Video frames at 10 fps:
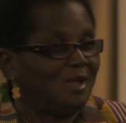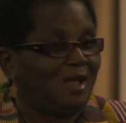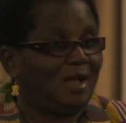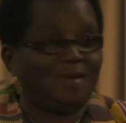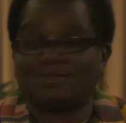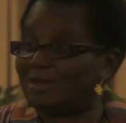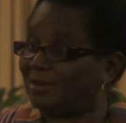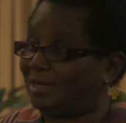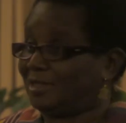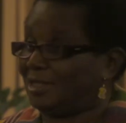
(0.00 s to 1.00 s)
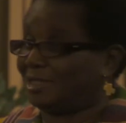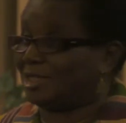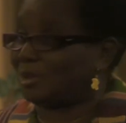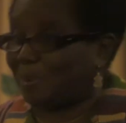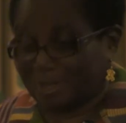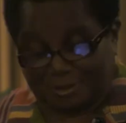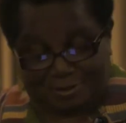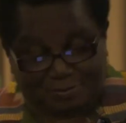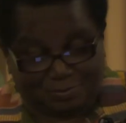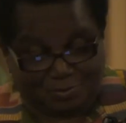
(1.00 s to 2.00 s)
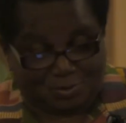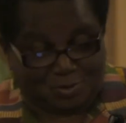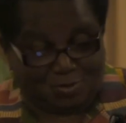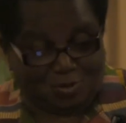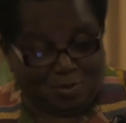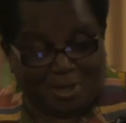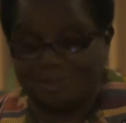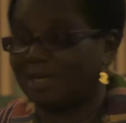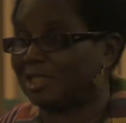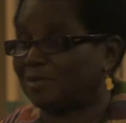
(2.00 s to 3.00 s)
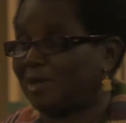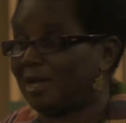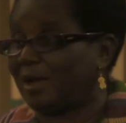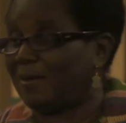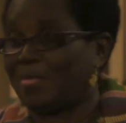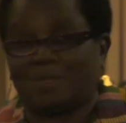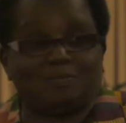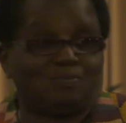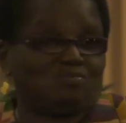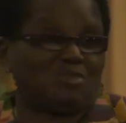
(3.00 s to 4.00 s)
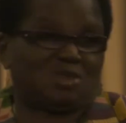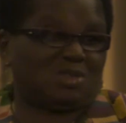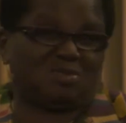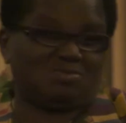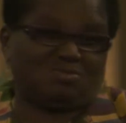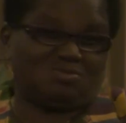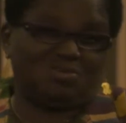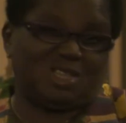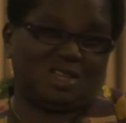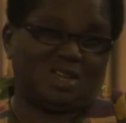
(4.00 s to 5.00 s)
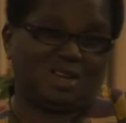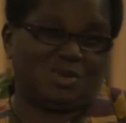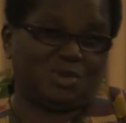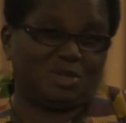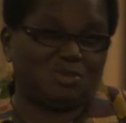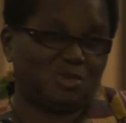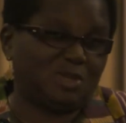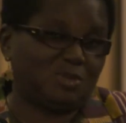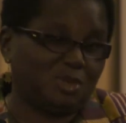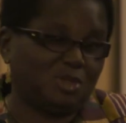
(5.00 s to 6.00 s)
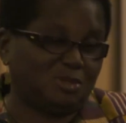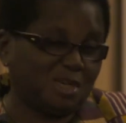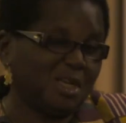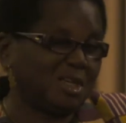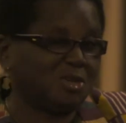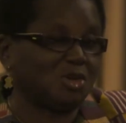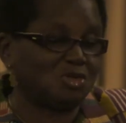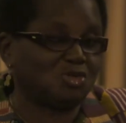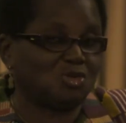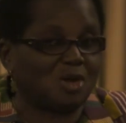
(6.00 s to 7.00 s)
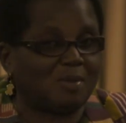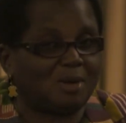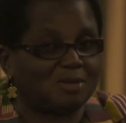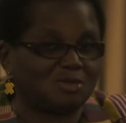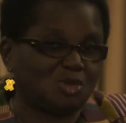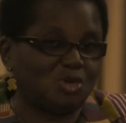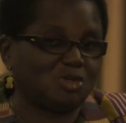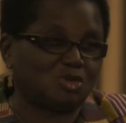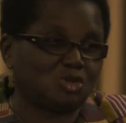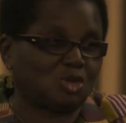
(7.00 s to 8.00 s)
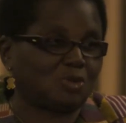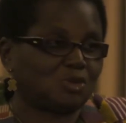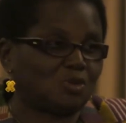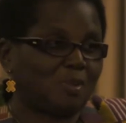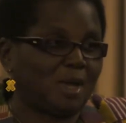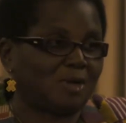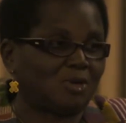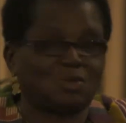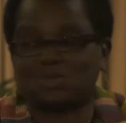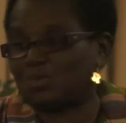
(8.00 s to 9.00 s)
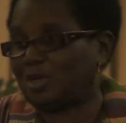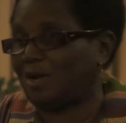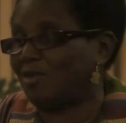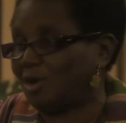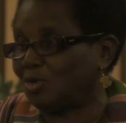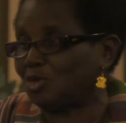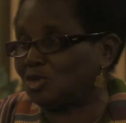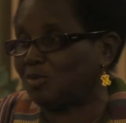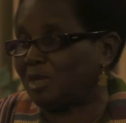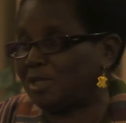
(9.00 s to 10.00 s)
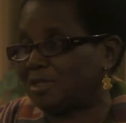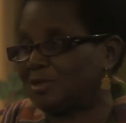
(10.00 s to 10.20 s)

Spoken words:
I have the greatest respect for my dressmaker, because in Ghana, we really don't do about going to shops to buy clothes. We have our clothes made,